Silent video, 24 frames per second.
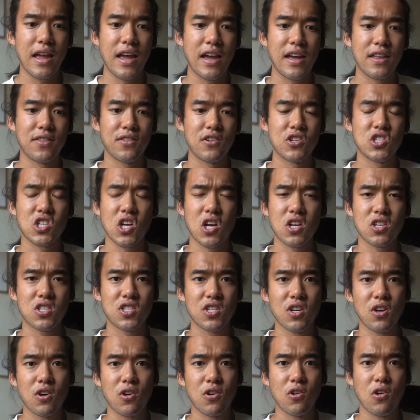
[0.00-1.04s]
And there's
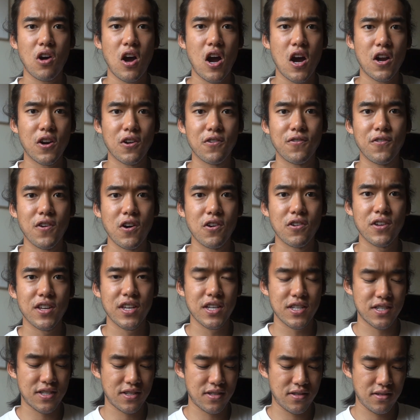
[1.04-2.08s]
also
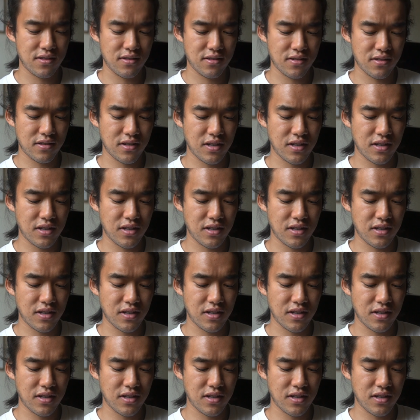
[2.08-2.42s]
autofocus